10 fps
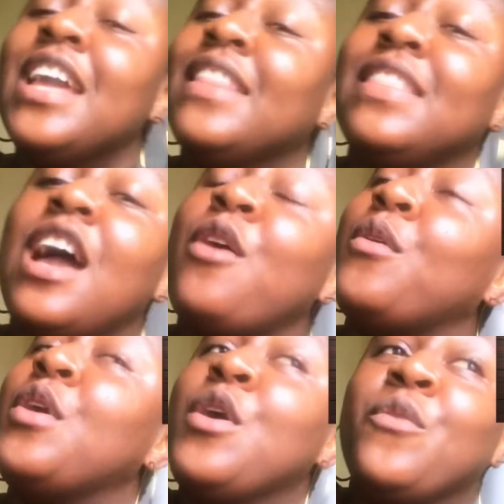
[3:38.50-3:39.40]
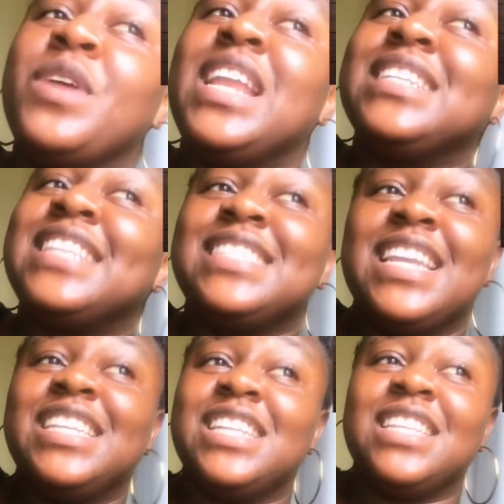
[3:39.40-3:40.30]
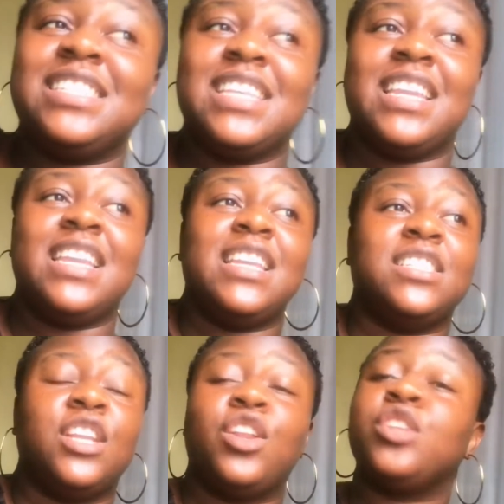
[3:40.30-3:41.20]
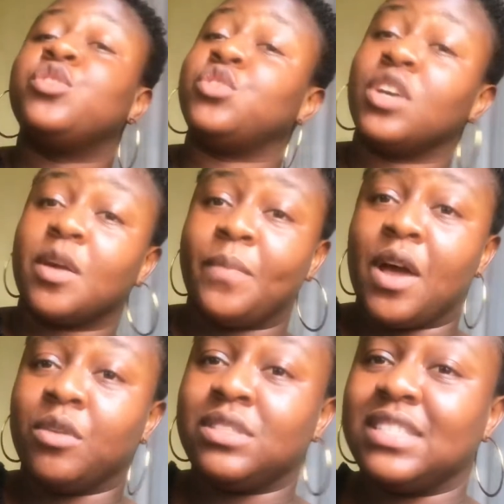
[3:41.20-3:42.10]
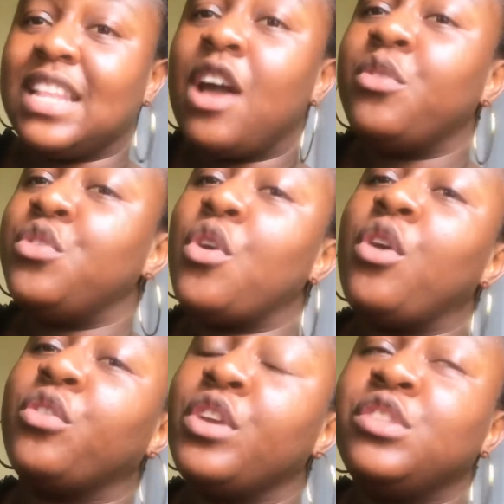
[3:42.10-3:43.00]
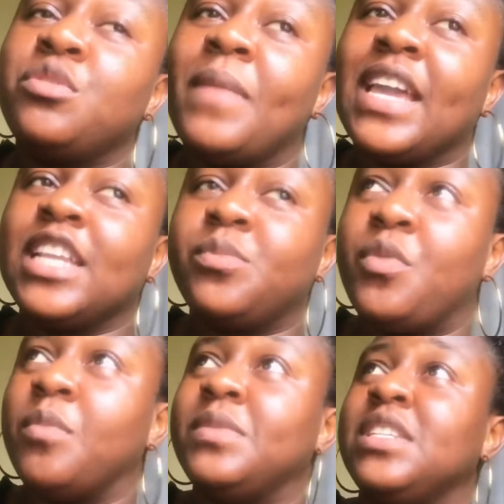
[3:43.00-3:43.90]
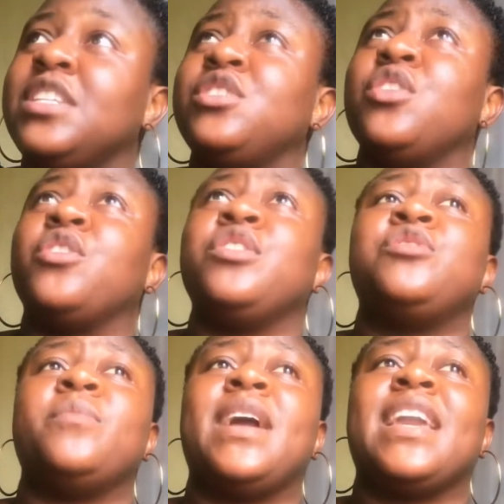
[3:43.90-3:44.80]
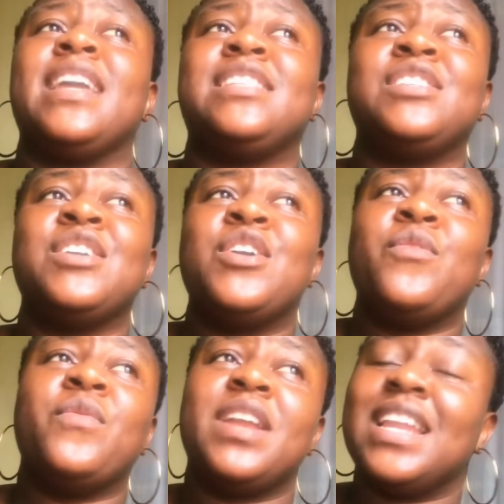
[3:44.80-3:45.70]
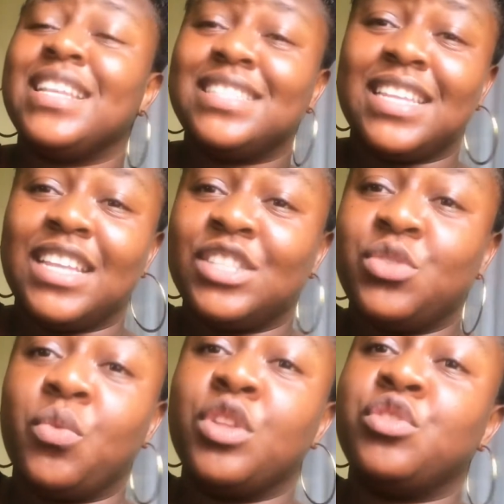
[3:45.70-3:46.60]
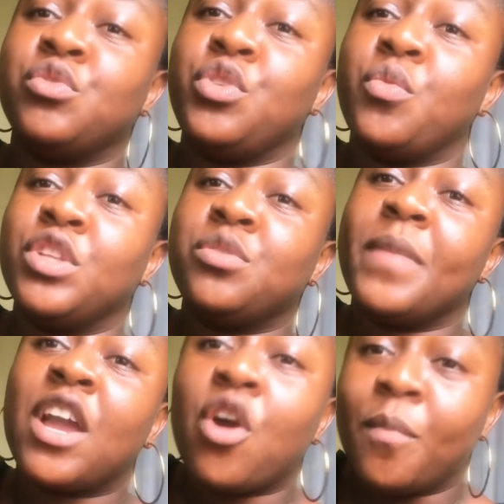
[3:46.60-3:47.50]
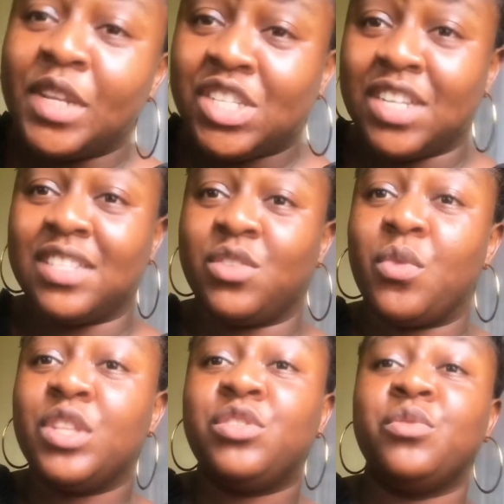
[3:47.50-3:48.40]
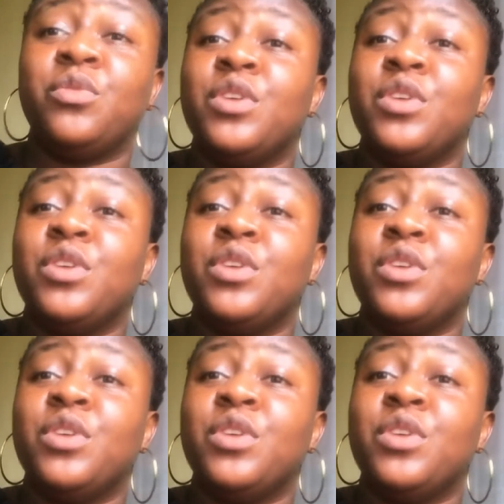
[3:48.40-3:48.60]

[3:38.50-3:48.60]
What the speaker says: Now, real estate agency is a lot to talk about. Now, you're going to market properties, you're going to market real estate, you want to make commissions, you want to